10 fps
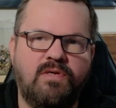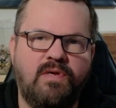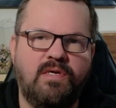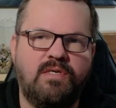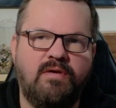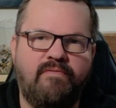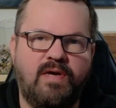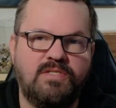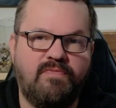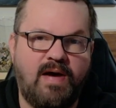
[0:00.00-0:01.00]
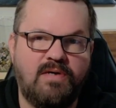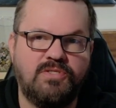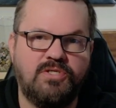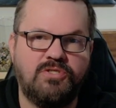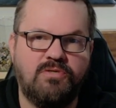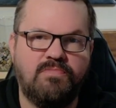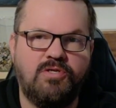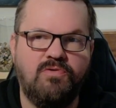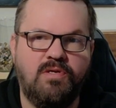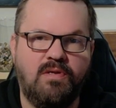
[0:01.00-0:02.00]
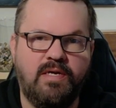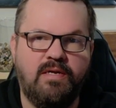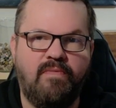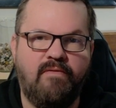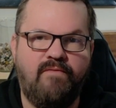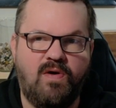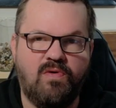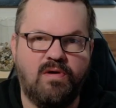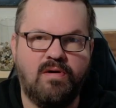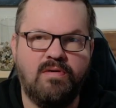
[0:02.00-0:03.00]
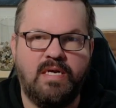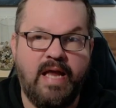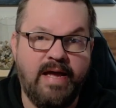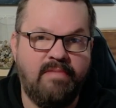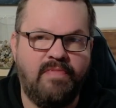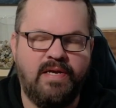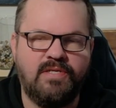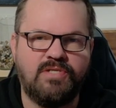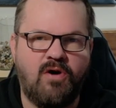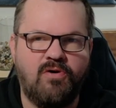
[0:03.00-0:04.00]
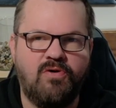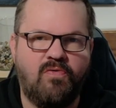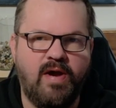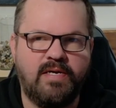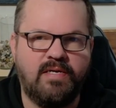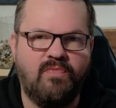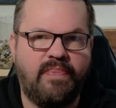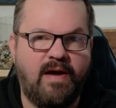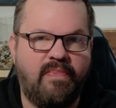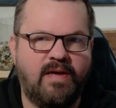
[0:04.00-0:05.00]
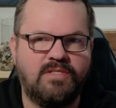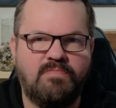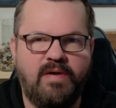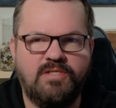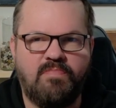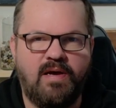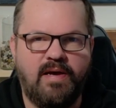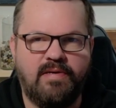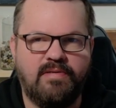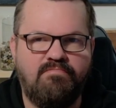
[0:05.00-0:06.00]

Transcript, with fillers: the N T F S file system to delete the folder name that it's auto-corrected without that space behind it.